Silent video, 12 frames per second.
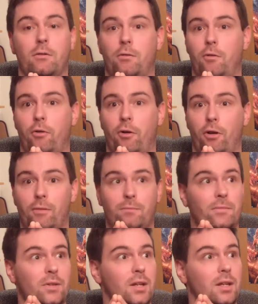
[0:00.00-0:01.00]

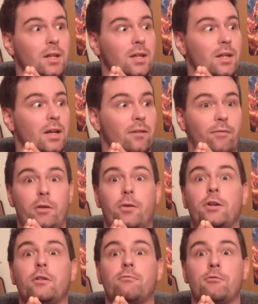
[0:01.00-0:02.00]
or a
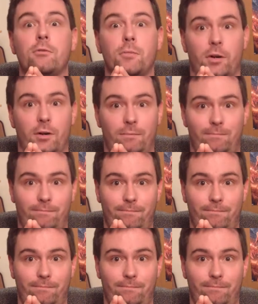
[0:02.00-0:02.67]
very good rumor.